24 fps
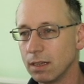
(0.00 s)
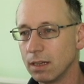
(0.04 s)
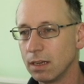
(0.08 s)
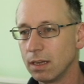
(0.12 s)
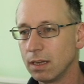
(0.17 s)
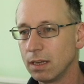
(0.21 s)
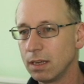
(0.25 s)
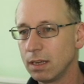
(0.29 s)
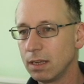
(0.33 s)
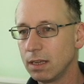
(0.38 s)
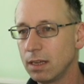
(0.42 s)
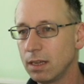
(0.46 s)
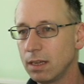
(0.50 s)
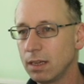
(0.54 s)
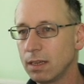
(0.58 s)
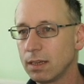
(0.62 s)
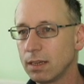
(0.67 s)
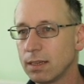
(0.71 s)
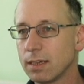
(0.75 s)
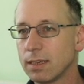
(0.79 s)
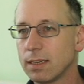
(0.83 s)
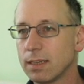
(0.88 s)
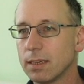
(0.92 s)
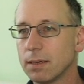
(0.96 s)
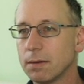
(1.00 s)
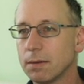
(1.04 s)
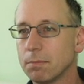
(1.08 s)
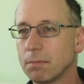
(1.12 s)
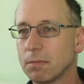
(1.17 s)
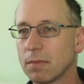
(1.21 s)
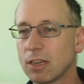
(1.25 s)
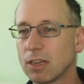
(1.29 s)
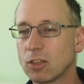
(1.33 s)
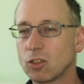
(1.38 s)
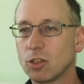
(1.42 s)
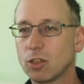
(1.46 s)

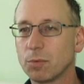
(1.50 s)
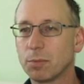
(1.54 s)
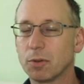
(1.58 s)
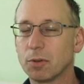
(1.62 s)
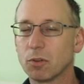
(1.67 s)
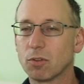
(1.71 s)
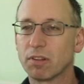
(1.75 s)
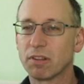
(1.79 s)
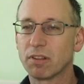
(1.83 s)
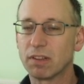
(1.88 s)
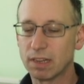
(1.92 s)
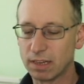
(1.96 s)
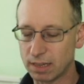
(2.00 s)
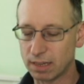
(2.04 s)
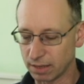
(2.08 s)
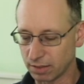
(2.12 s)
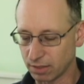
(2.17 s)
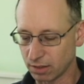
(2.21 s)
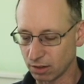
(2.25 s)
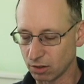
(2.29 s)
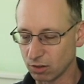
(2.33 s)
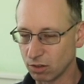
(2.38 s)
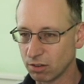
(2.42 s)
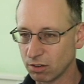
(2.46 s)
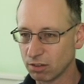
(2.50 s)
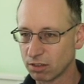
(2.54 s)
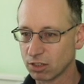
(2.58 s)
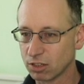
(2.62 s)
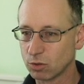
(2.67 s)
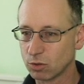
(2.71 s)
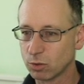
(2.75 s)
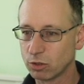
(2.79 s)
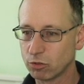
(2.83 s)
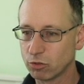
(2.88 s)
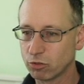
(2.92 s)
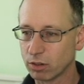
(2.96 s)
That should be all that's needed though, so
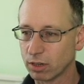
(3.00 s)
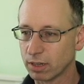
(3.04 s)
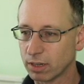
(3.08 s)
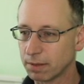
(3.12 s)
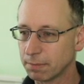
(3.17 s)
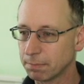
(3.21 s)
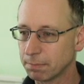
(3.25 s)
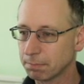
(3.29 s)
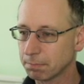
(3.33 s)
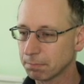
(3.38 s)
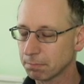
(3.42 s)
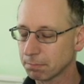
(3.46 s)
should we try it?